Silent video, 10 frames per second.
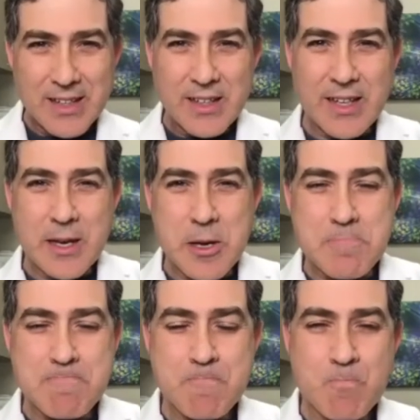that.
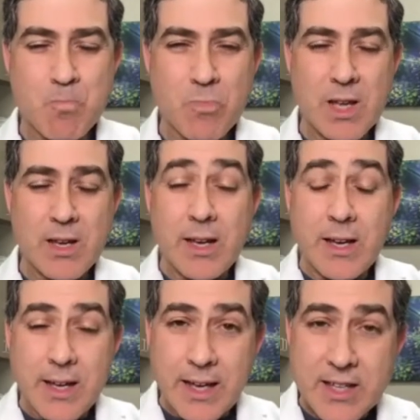
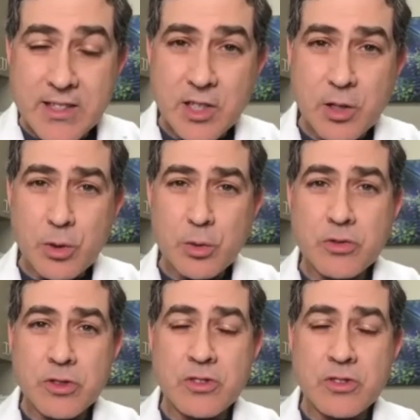And so